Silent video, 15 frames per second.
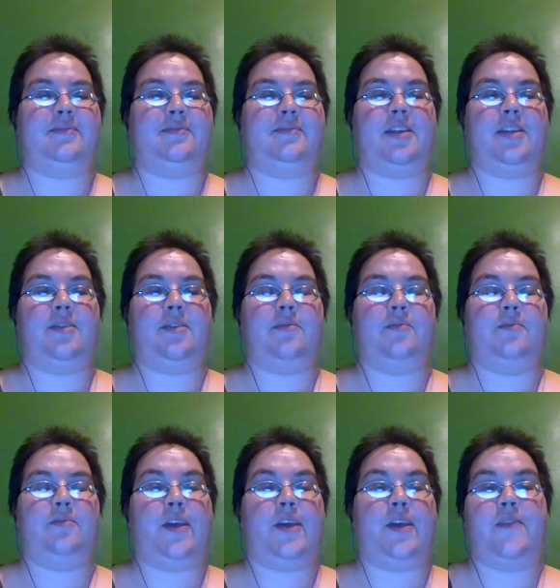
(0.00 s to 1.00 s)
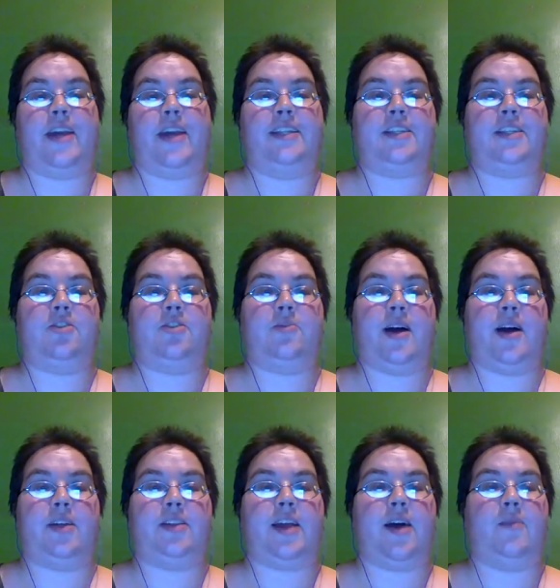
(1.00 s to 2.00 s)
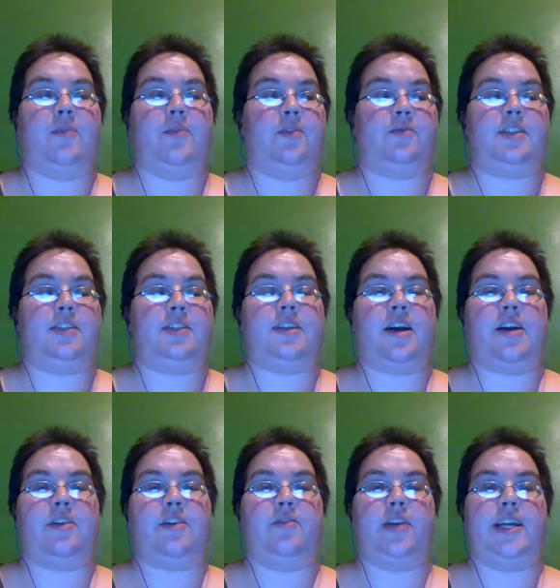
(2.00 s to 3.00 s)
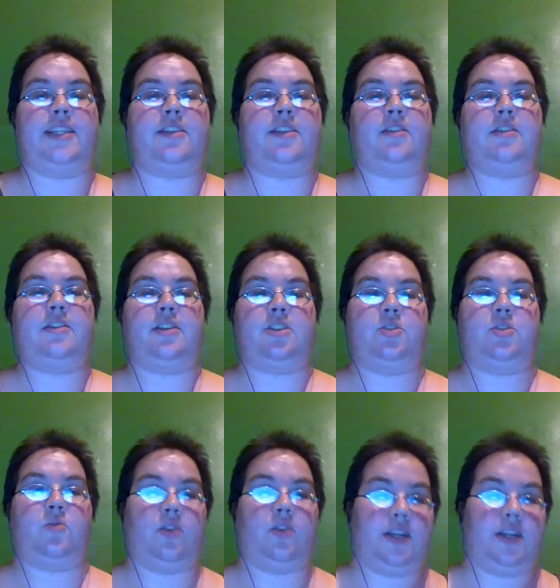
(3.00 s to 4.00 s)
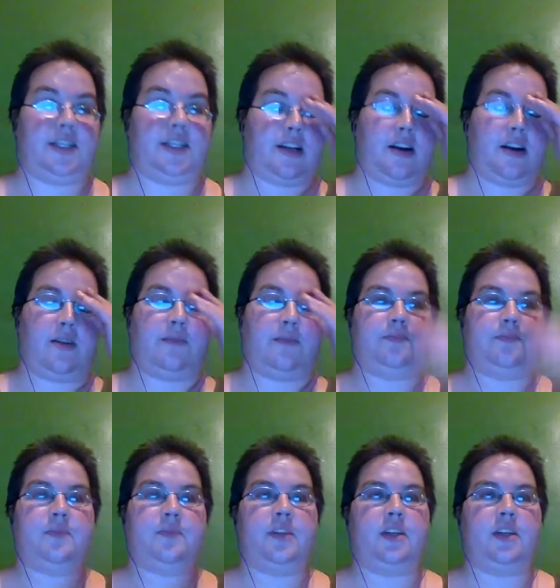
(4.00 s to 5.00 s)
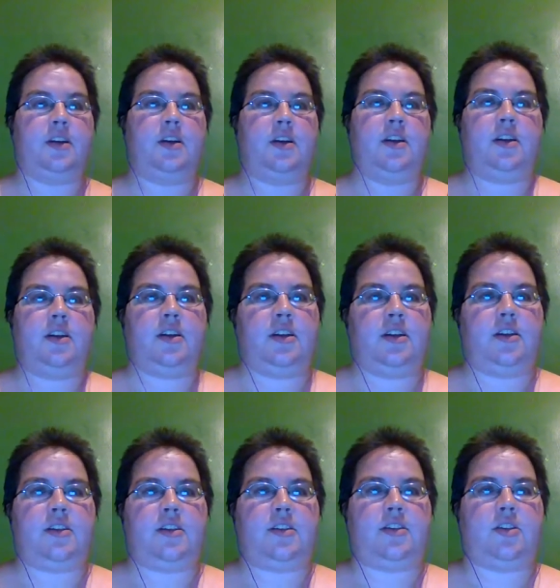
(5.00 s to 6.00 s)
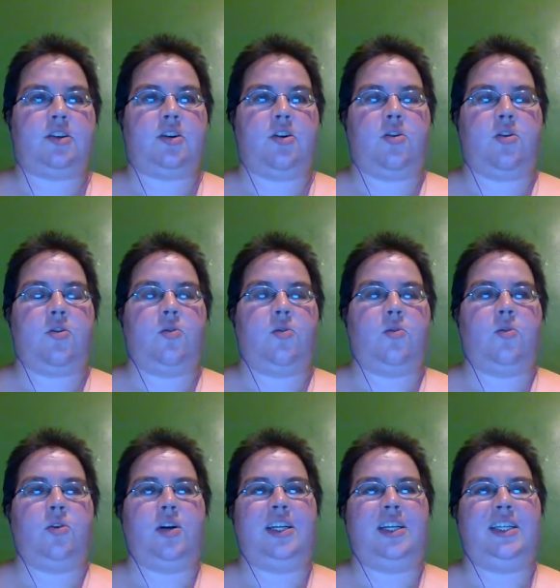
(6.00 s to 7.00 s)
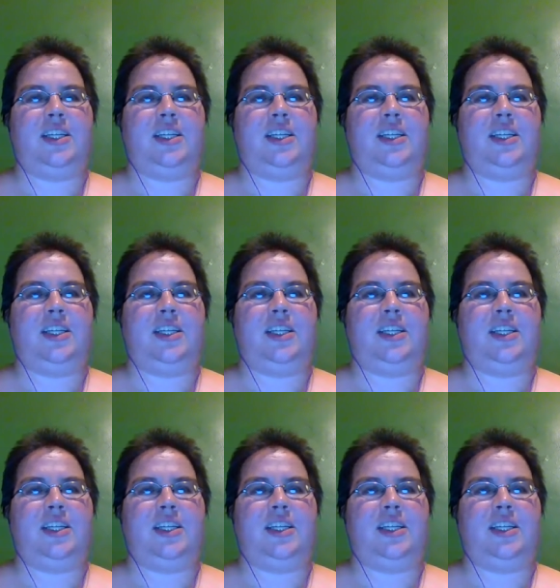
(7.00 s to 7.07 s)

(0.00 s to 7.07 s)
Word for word: nothing we fans can do about that. We don't decide who gets onto the short list. Um, so,